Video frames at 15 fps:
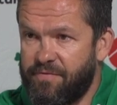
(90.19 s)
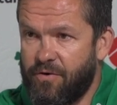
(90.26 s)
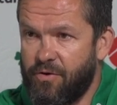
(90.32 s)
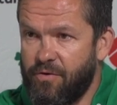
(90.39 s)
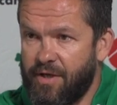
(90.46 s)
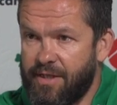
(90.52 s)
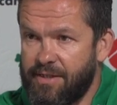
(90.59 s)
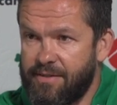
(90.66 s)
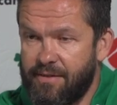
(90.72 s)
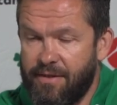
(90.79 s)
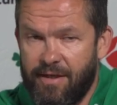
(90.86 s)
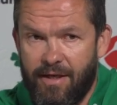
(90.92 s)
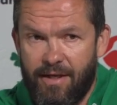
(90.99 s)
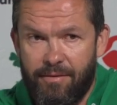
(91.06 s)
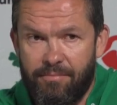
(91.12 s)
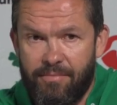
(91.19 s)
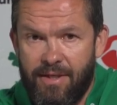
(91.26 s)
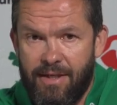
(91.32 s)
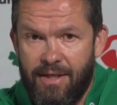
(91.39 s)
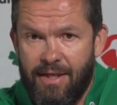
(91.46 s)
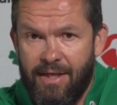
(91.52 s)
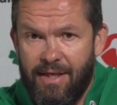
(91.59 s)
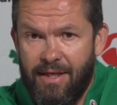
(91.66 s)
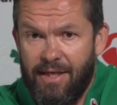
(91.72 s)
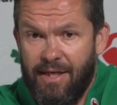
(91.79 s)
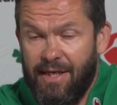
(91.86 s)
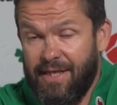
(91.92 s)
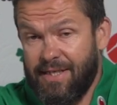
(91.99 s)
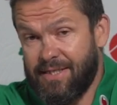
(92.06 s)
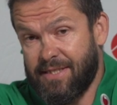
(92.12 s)
for that
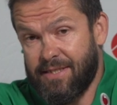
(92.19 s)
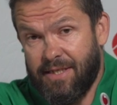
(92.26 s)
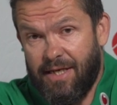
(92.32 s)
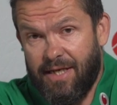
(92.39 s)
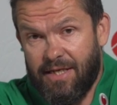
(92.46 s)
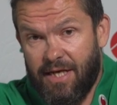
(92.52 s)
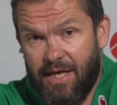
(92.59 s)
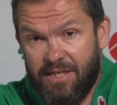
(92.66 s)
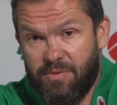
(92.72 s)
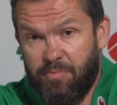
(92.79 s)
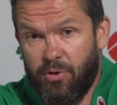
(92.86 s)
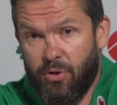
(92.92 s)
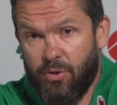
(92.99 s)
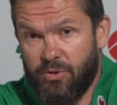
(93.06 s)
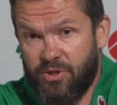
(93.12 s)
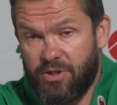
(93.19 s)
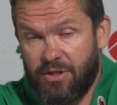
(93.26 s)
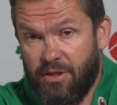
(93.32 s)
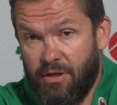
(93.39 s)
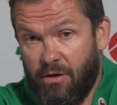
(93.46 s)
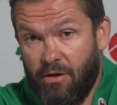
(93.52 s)
is, I suppose,